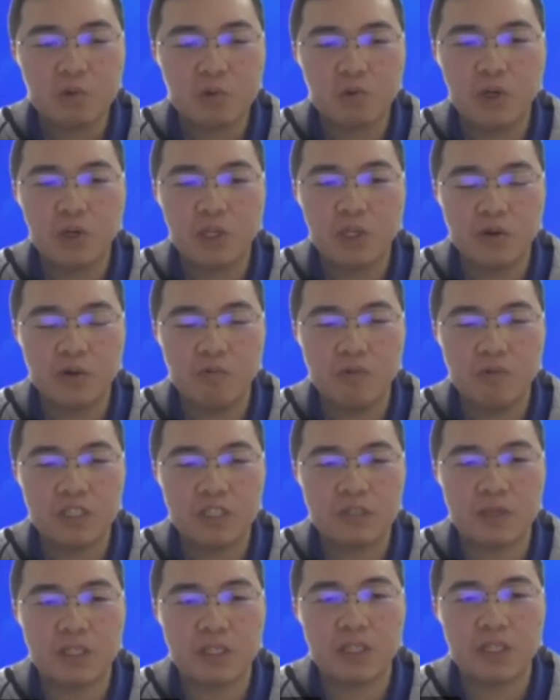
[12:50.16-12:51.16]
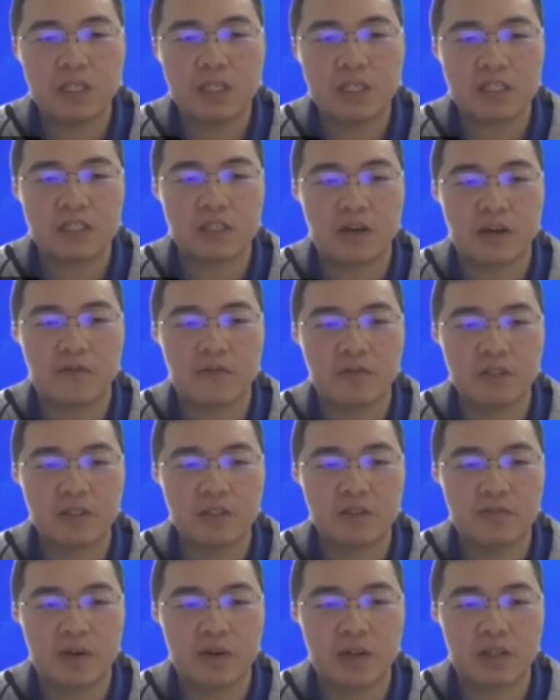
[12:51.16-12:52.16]
critical wind speed is
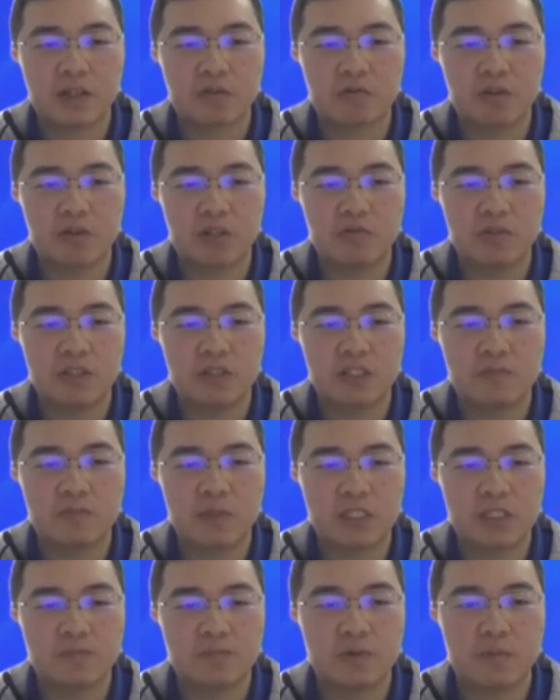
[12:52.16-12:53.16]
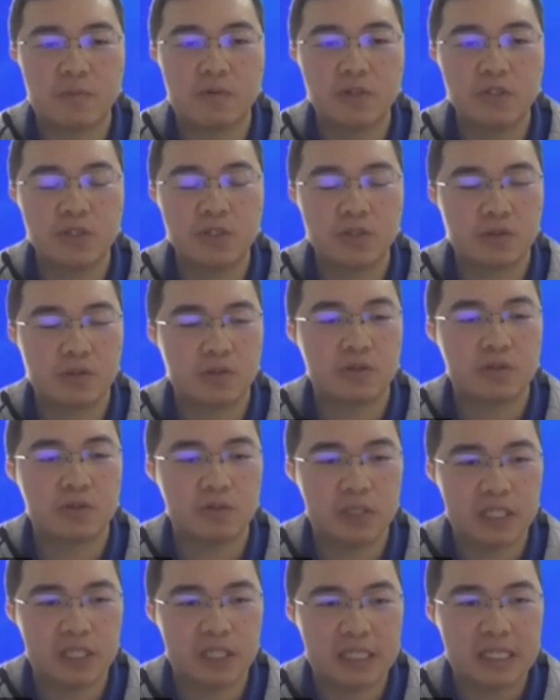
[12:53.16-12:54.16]
first of all, the critical wind speed is proportional
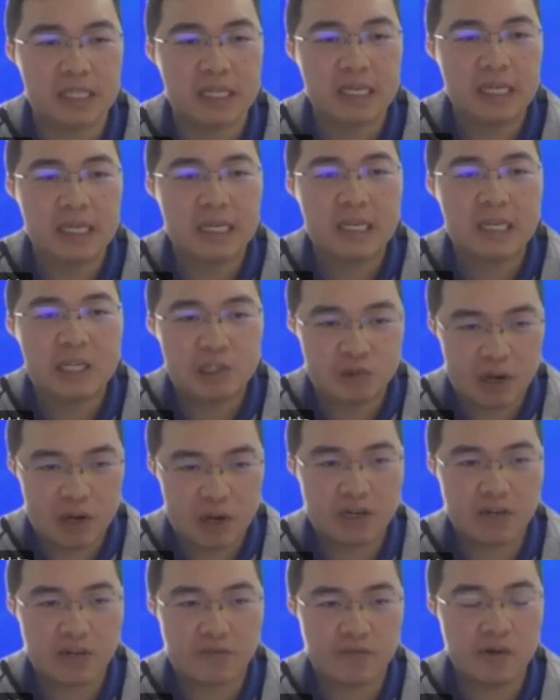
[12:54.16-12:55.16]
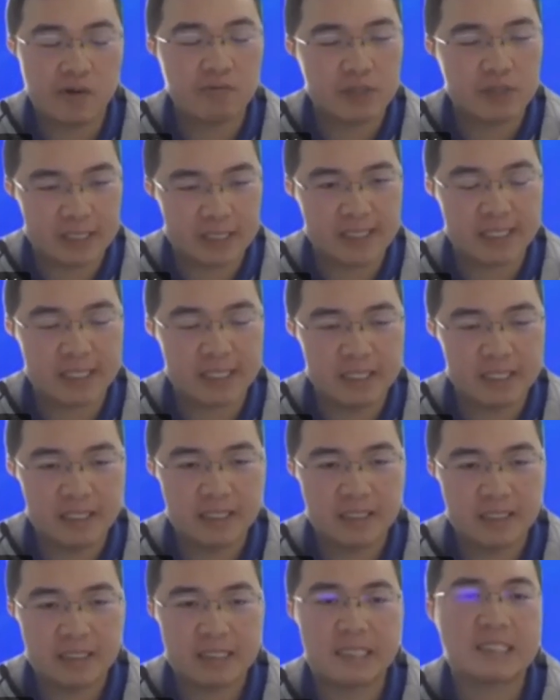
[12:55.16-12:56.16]
to the tracker frequency,
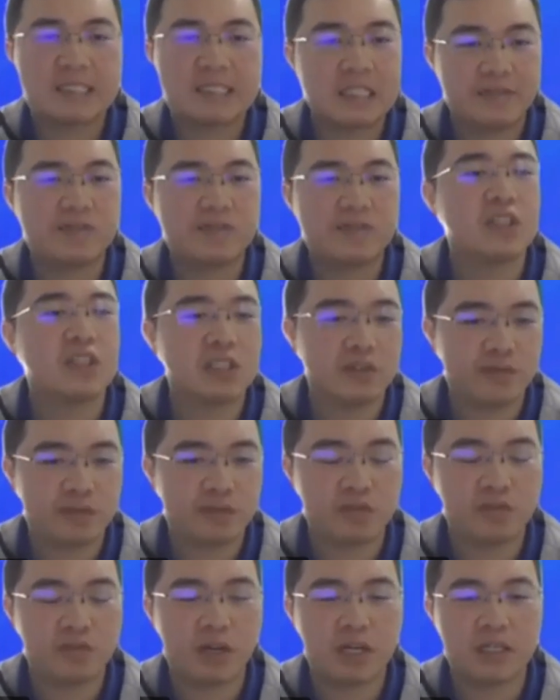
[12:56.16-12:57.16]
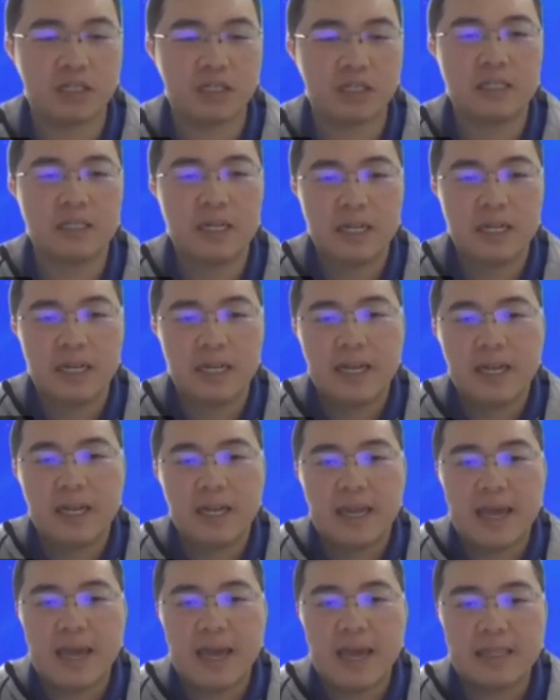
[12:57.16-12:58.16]
the stiffness of the tracker.
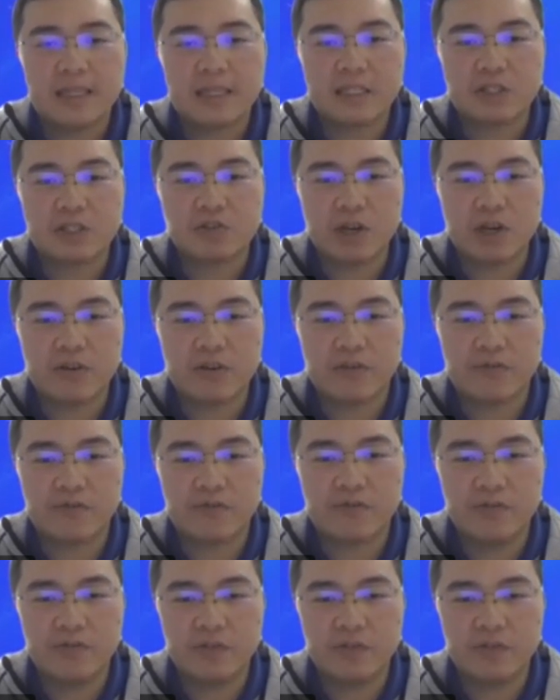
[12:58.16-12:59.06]
And the tracker